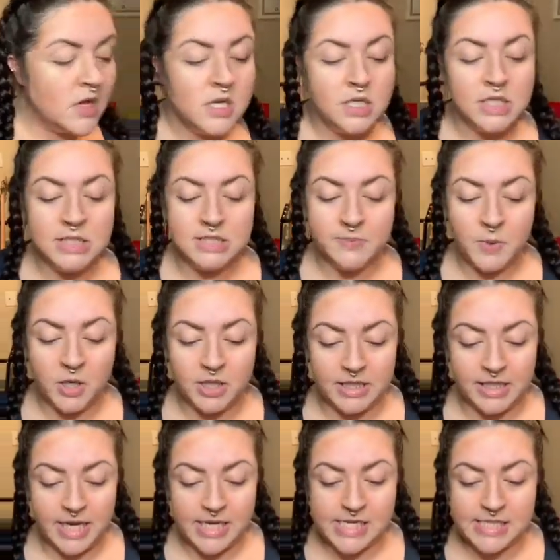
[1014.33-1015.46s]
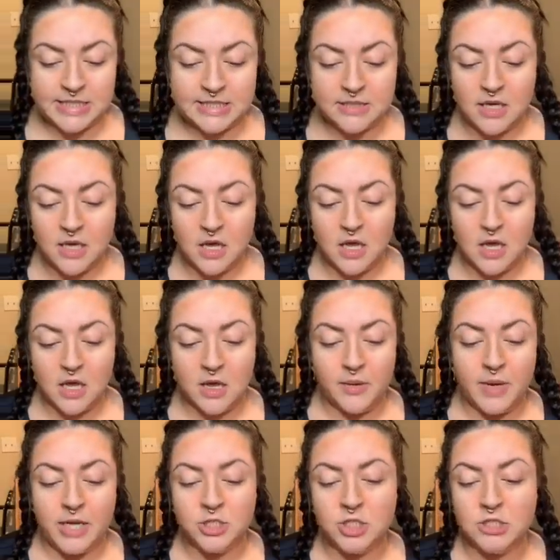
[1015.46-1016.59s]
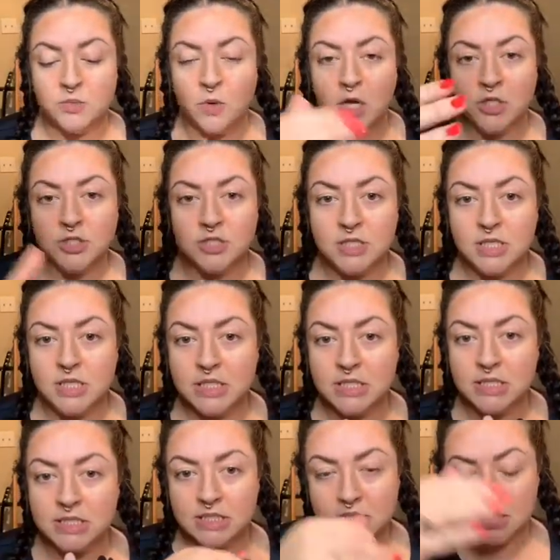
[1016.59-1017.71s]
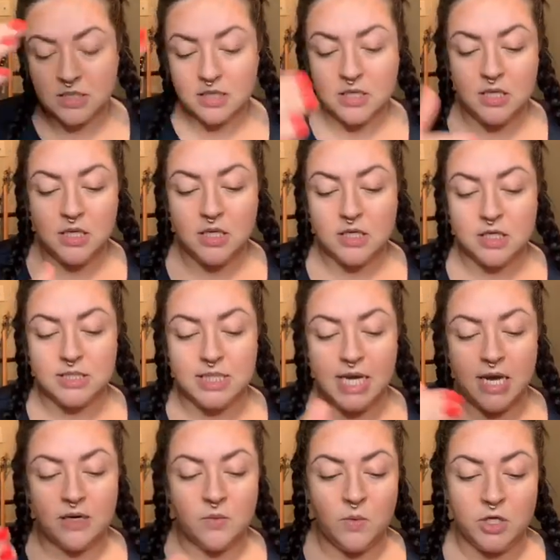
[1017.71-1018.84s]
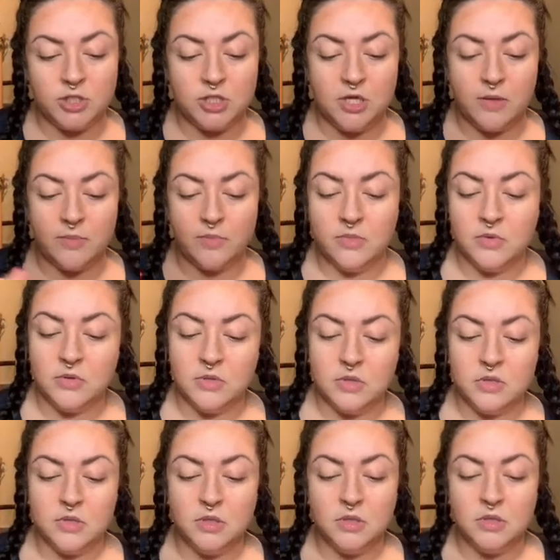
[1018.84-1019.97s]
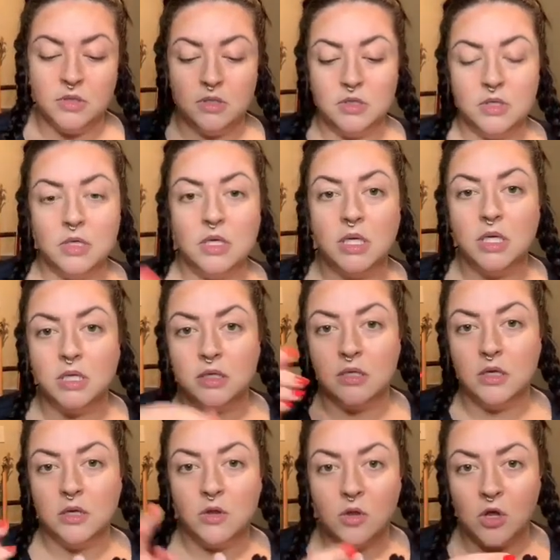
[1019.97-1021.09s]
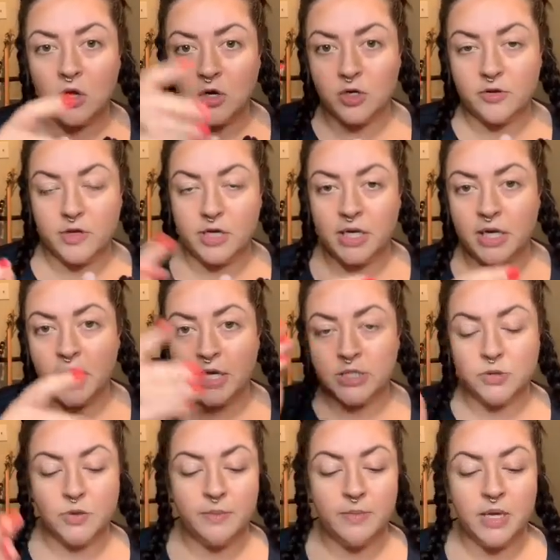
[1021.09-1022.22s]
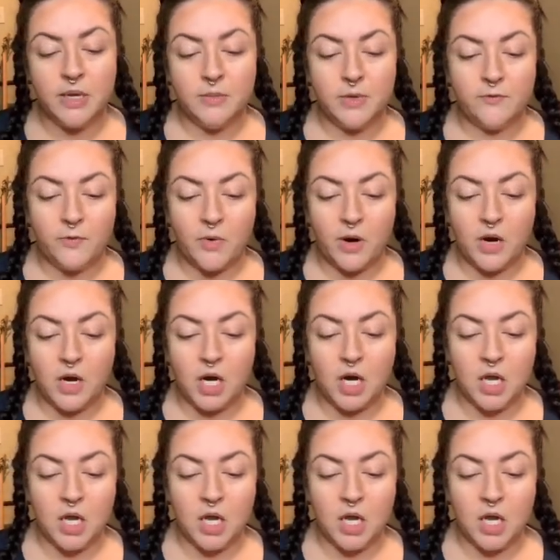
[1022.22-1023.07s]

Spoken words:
sparkly case. I just washed these because I hadn't washed them in longer than I'd like to admit before